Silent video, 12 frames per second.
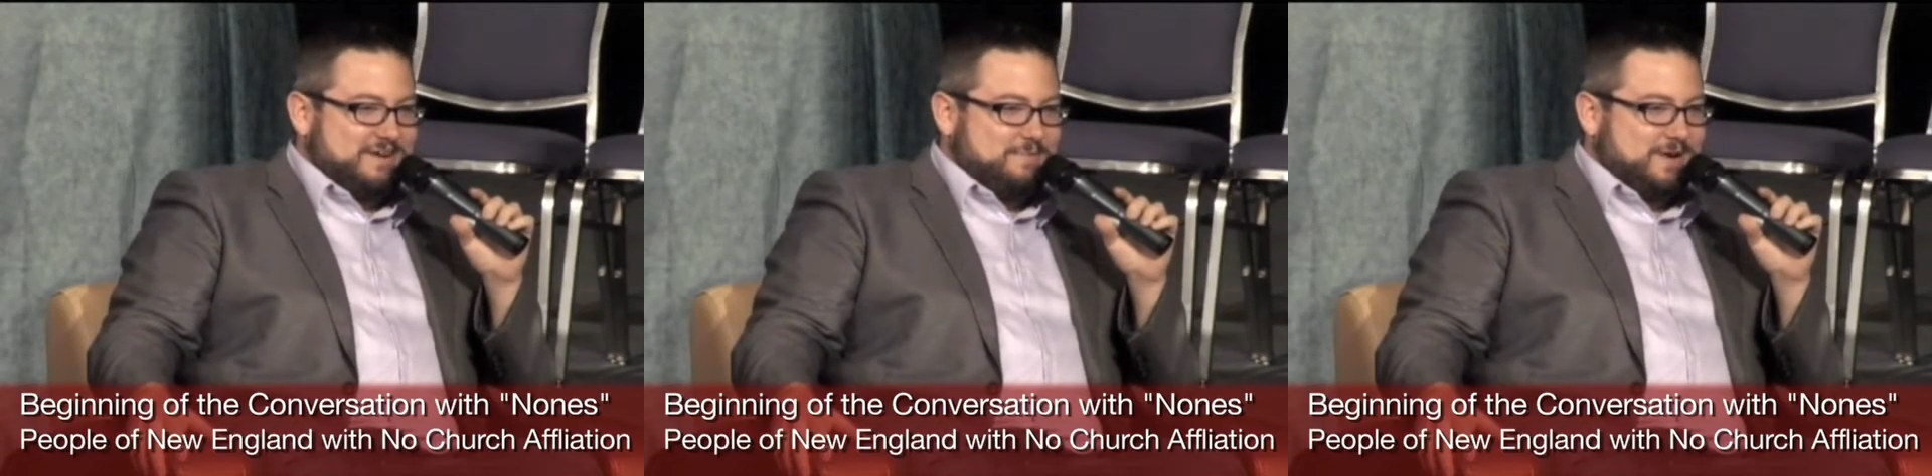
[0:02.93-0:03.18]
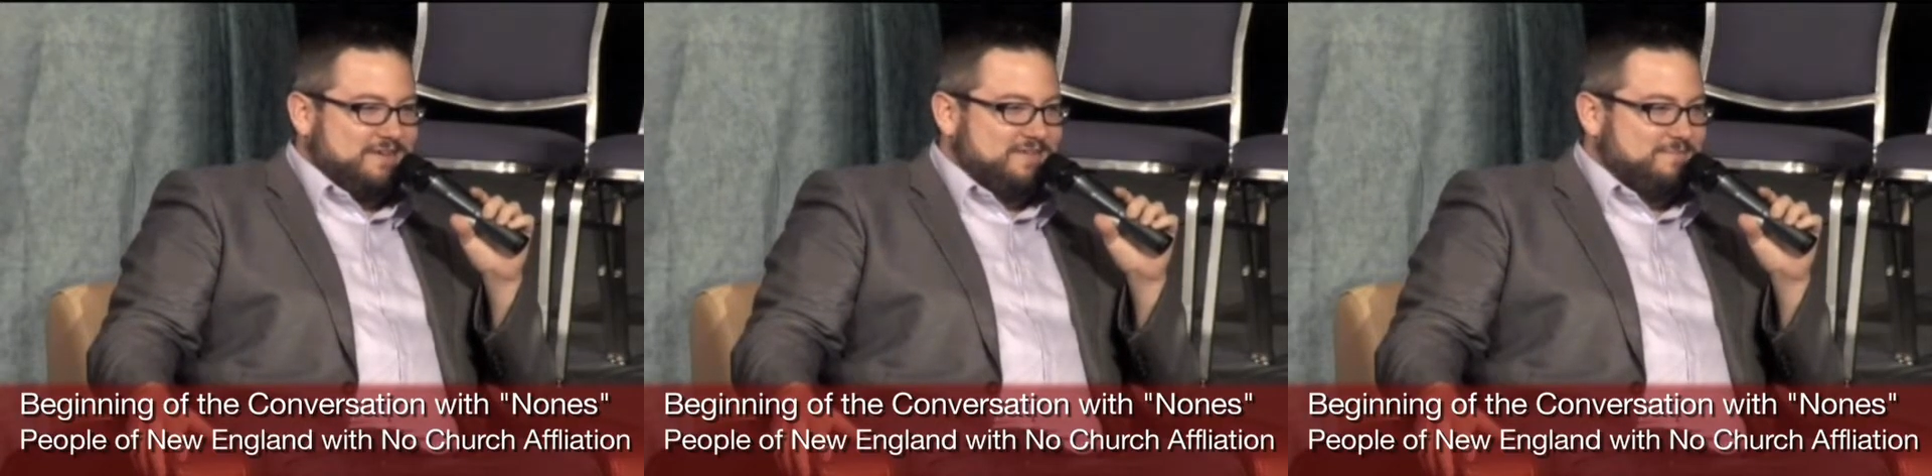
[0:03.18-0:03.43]

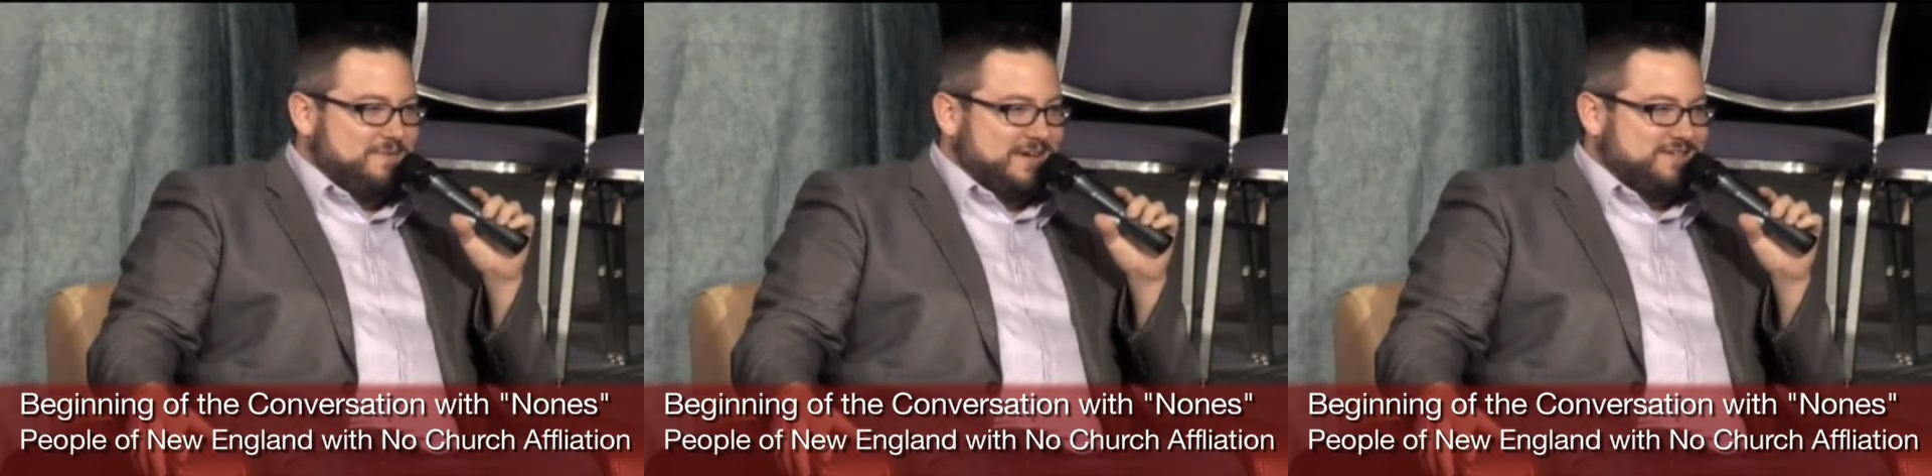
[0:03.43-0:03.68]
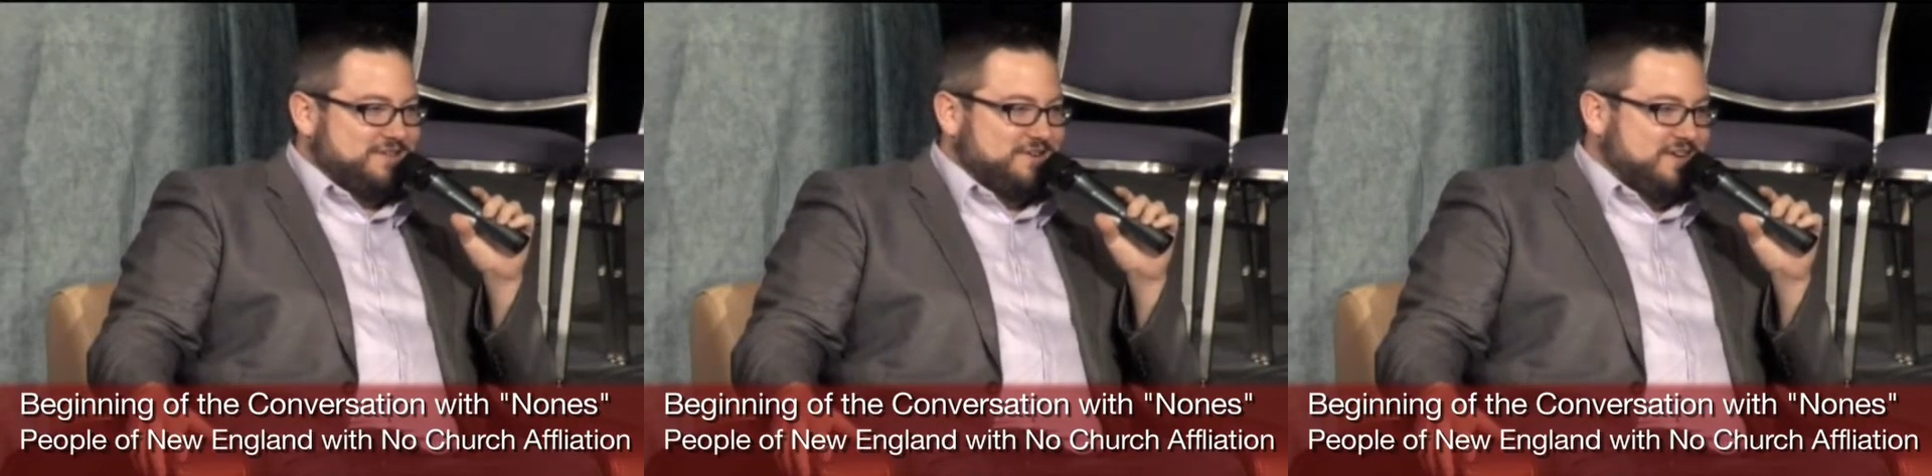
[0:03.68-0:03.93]
about
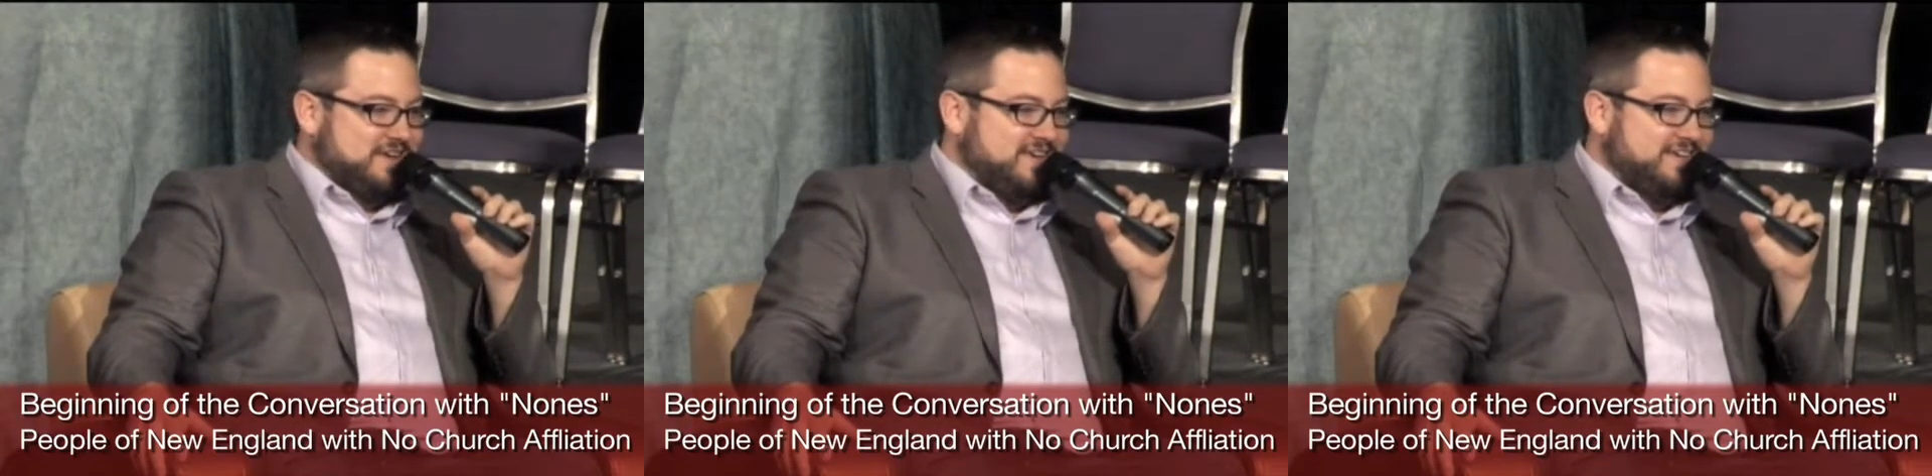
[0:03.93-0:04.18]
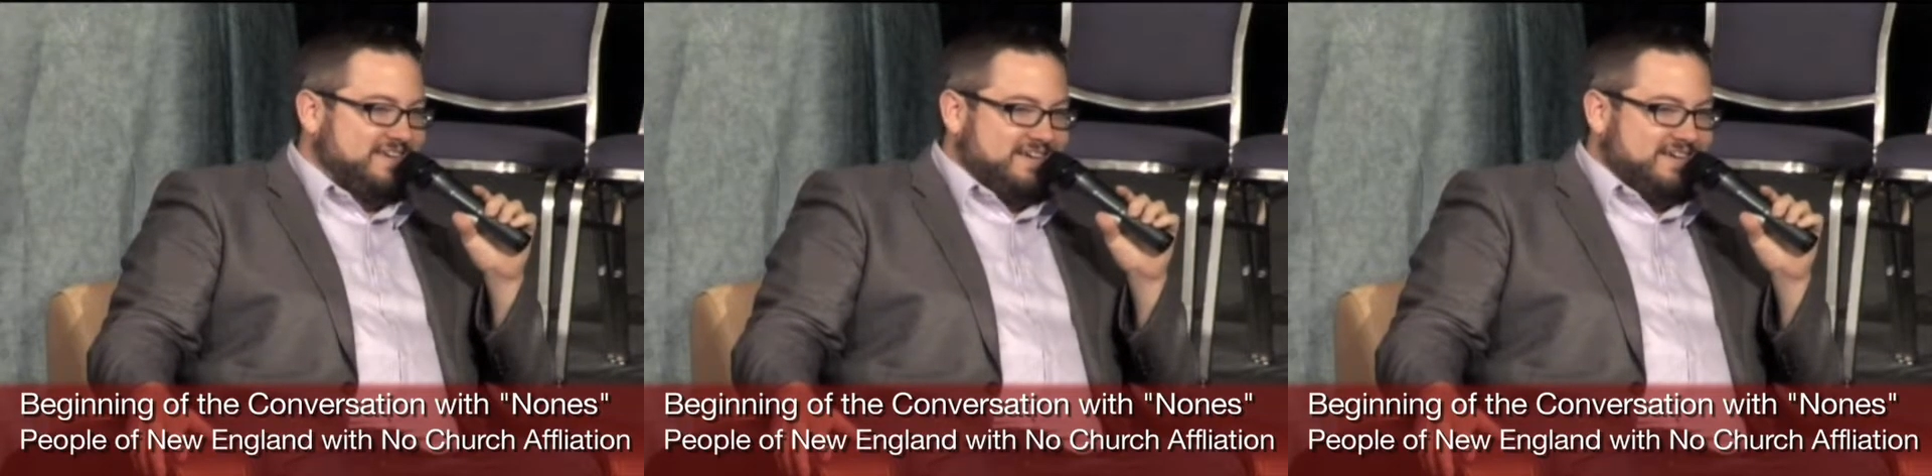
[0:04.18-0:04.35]
my journey